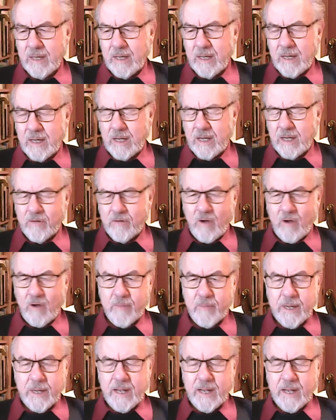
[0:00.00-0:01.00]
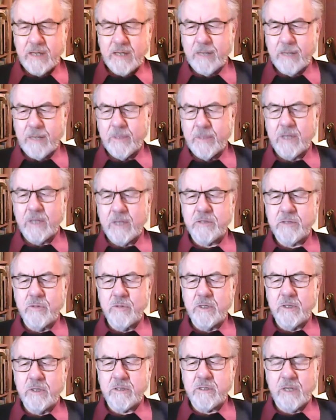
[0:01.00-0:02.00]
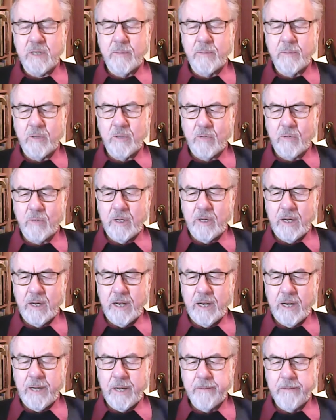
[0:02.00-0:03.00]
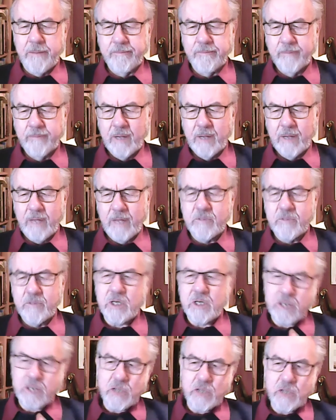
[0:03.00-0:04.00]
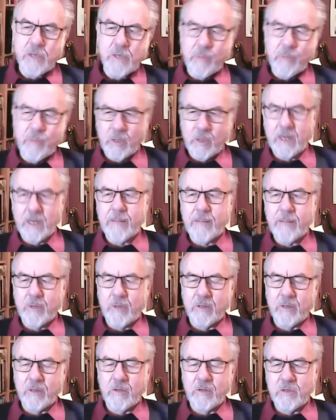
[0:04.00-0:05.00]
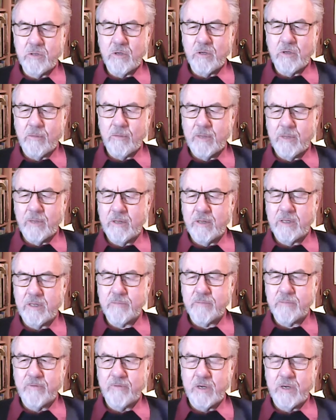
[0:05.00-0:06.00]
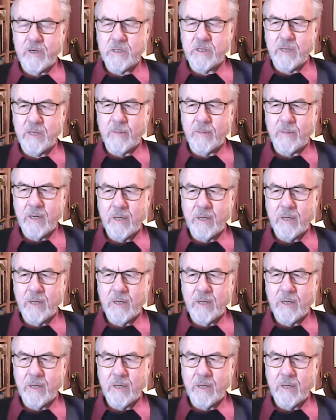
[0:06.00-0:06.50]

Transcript: It drove me nutty, but I was doing a segment one day I've just actually put it up on YouTube, this very segment.